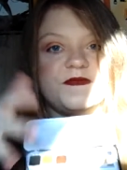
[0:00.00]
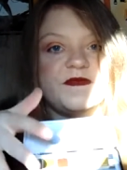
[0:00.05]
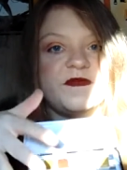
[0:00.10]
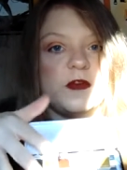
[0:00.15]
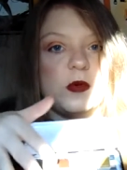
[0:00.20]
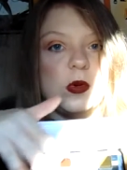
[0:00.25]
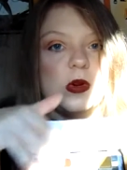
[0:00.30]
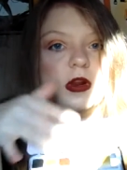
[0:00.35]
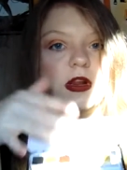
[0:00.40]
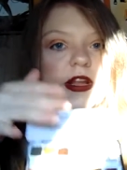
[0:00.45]

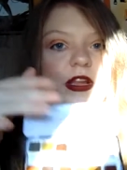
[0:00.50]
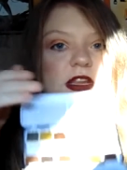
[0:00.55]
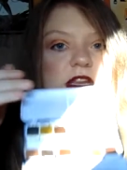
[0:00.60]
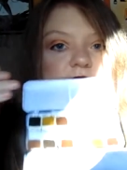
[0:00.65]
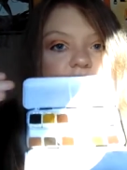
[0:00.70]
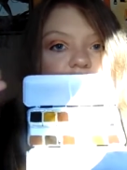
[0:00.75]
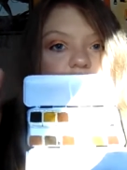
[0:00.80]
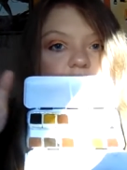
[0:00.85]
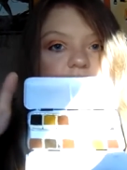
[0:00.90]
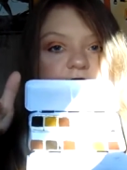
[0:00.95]
for it,
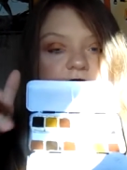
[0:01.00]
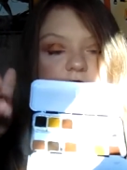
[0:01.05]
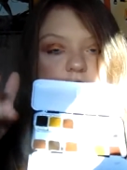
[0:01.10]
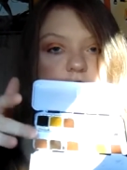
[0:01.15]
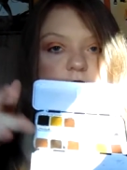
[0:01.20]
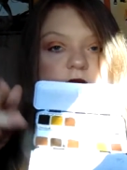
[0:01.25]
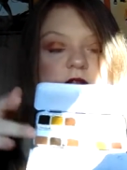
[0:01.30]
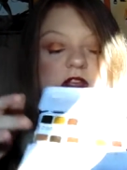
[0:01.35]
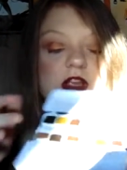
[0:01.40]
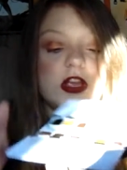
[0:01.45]
you know, it's like
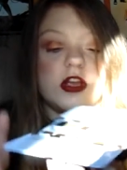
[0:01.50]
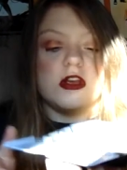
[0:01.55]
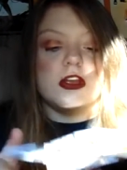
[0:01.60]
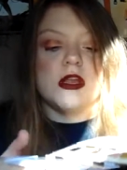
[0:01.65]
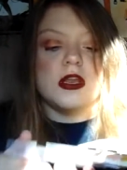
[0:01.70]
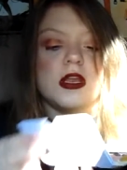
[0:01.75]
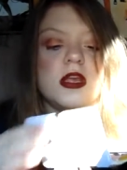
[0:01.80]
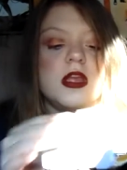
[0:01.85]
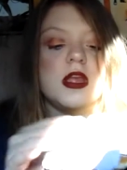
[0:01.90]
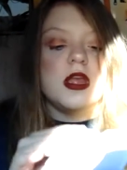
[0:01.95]
really
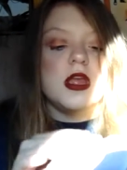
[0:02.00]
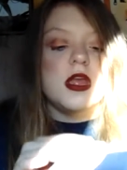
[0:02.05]
good.